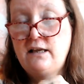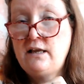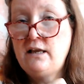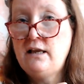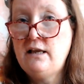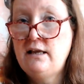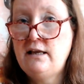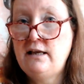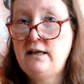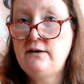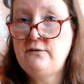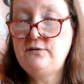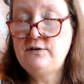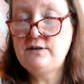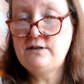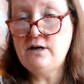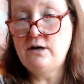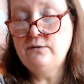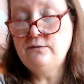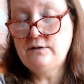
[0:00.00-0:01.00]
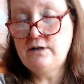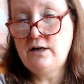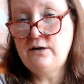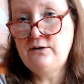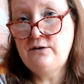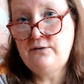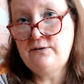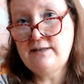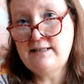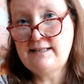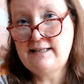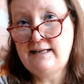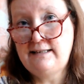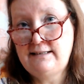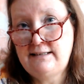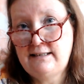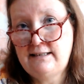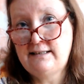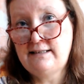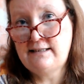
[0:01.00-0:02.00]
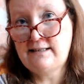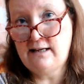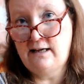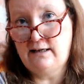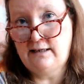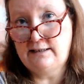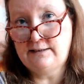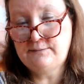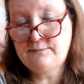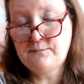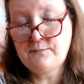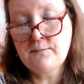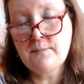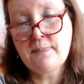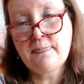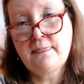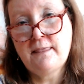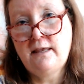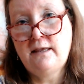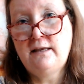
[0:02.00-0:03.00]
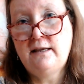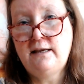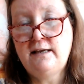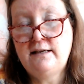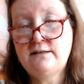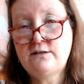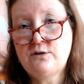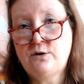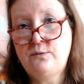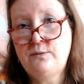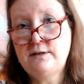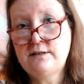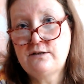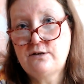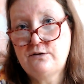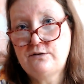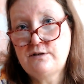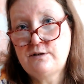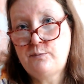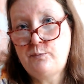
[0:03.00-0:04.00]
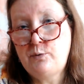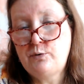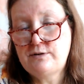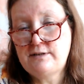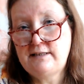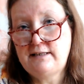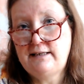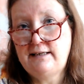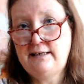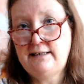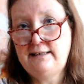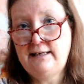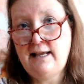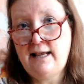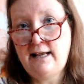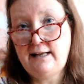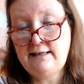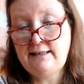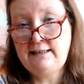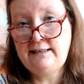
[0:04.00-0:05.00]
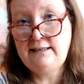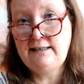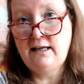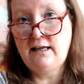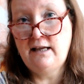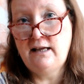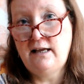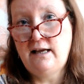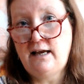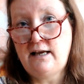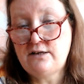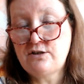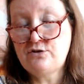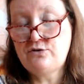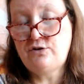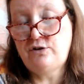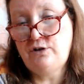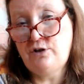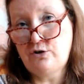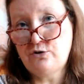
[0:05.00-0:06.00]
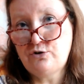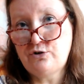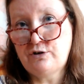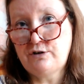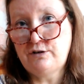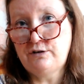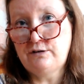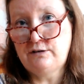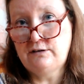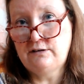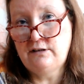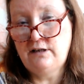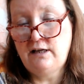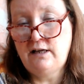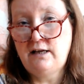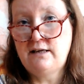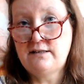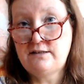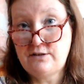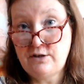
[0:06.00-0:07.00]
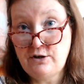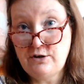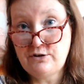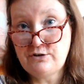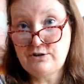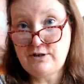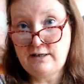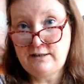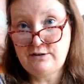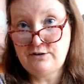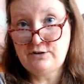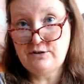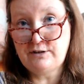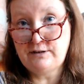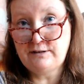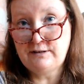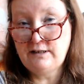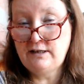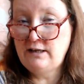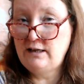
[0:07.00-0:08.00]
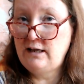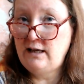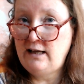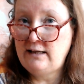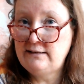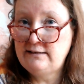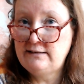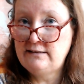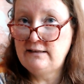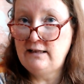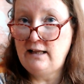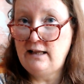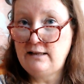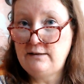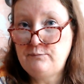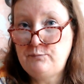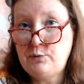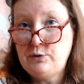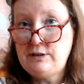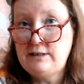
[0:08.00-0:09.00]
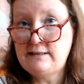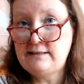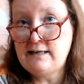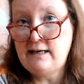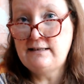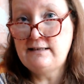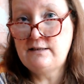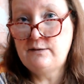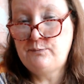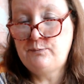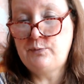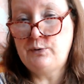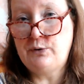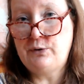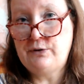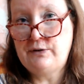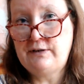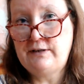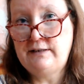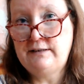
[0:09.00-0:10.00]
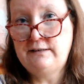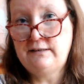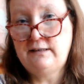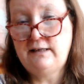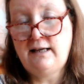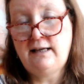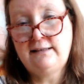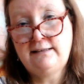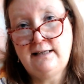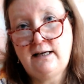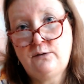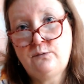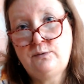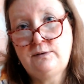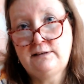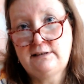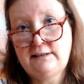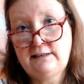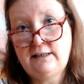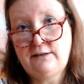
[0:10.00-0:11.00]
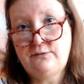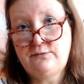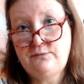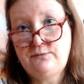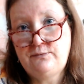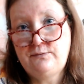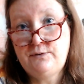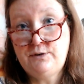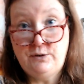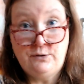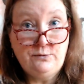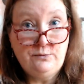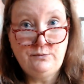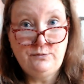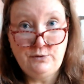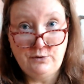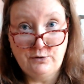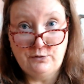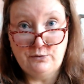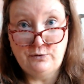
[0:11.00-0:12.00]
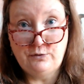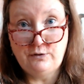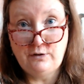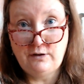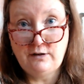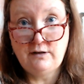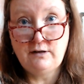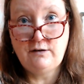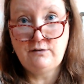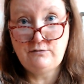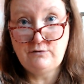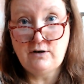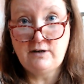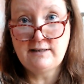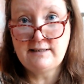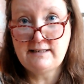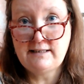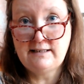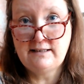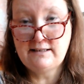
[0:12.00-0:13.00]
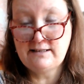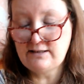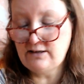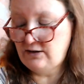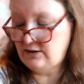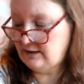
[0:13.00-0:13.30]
If you don't know your ascending sign, it's always good to put it in any astrological search engine and put your date of birth in, and that will give you your rising sign.